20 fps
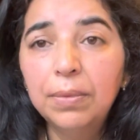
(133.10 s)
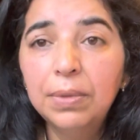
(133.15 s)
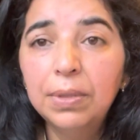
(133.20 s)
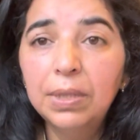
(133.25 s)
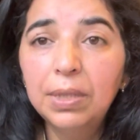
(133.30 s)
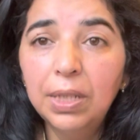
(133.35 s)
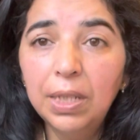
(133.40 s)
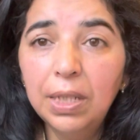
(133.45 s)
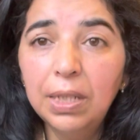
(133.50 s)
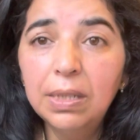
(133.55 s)

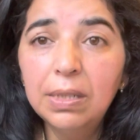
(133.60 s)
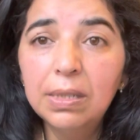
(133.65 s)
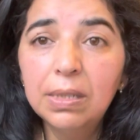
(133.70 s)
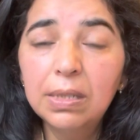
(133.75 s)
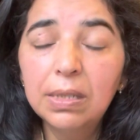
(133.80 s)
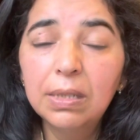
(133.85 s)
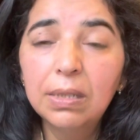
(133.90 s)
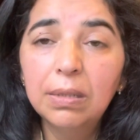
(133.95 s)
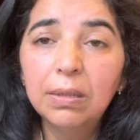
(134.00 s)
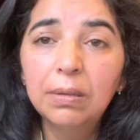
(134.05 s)
Things
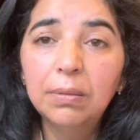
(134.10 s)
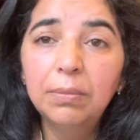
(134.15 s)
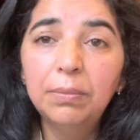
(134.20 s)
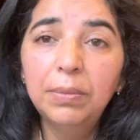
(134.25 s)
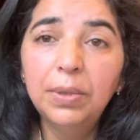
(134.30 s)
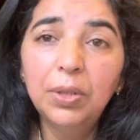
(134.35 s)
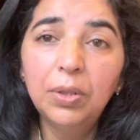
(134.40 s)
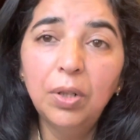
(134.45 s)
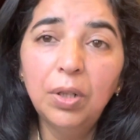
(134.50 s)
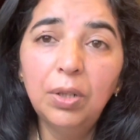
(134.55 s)
may
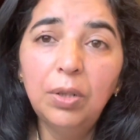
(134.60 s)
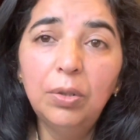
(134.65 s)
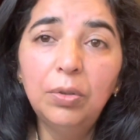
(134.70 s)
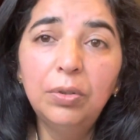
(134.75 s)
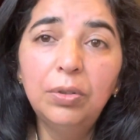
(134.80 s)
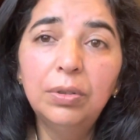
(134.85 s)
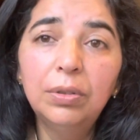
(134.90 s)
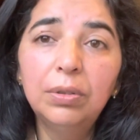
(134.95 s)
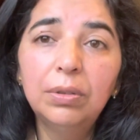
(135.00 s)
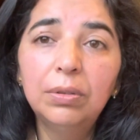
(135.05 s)
not look
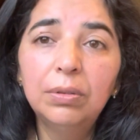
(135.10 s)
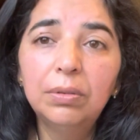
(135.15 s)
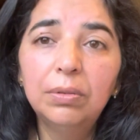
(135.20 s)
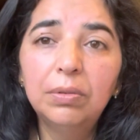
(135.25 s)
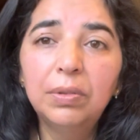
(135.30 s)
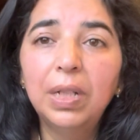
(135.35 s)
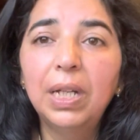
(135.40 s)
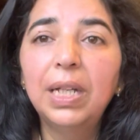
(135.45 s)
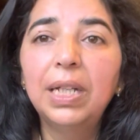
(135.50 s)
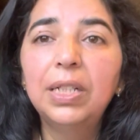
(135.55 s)

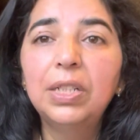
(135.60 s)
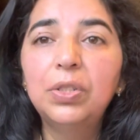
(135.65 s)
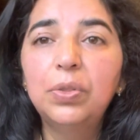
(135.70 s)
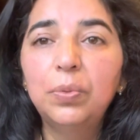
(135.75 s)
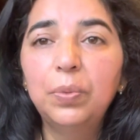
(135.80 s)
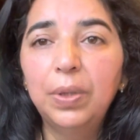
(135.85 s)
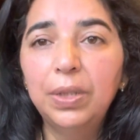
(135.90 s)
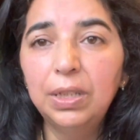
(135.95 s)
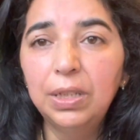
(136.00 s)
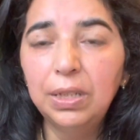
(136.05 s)
right
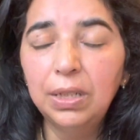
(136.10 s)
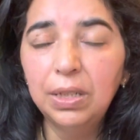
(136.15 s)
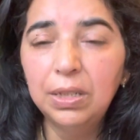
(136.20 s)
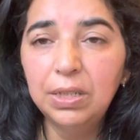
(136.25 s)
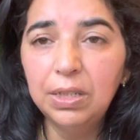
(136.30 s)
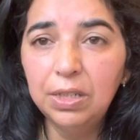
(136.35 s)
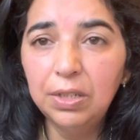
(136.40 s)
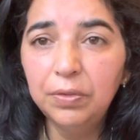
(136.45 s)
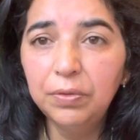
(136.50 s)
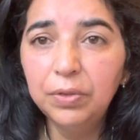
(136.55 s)
when they are
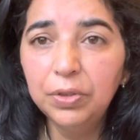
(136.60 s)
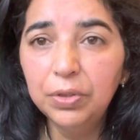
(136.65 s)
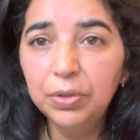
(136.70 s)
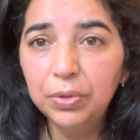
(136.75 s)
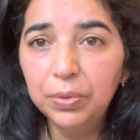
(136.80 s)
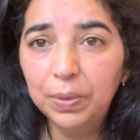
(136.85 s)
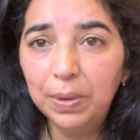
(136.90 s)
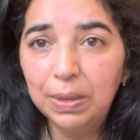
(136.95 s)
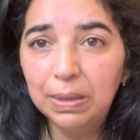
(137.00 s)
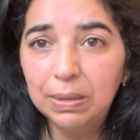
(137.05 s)
delivered
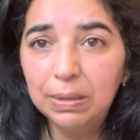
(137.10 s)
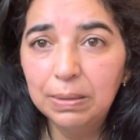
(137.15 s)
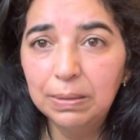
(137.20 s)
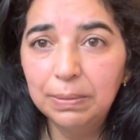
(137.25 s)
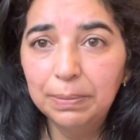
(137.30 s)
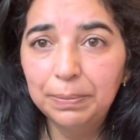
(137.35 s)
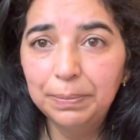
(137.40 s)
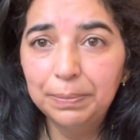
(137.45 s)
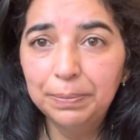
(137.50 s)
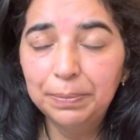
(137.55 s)
to us.
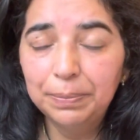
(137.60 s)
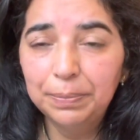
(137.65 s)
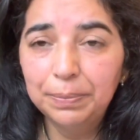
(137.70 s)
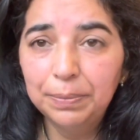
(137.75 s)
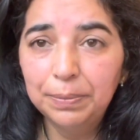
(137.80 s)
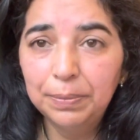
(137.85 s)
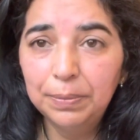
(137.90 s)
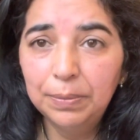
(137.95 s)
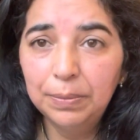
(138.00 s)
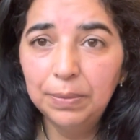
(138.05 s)

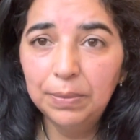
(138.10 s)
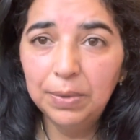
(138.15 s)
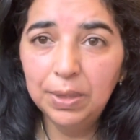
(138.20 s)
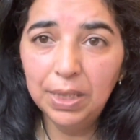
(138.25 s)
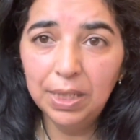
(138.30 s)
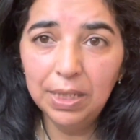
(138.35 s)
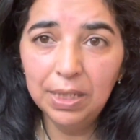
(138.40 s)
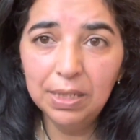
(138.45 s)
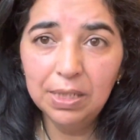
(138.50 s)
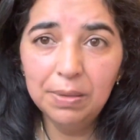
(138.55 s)

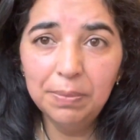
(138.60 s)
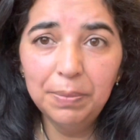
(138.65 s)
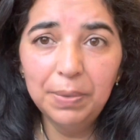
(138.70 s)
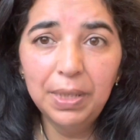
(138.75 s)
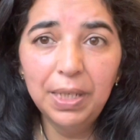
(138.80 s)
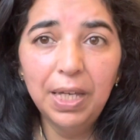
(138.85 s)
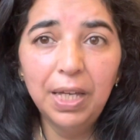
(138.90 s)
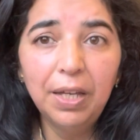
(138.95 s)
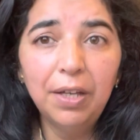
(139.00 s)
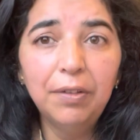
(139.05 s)
Things may
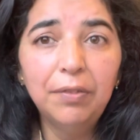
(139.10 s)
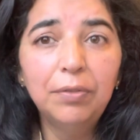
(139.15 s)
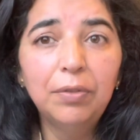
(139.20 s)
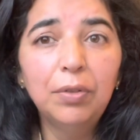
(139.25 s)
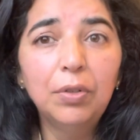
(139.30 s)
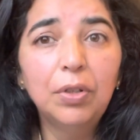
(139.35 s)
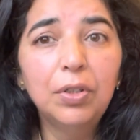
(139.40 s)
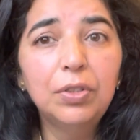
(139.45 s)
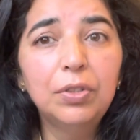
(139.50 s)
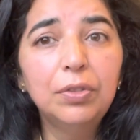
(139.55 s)
have a
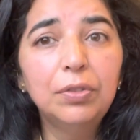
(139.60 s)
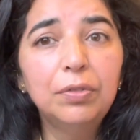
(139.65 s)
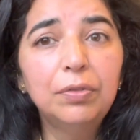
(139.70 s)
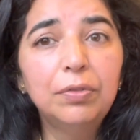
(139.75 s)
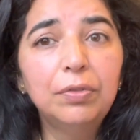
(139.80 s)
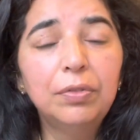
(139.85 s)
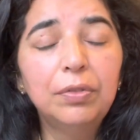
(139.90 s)
lot of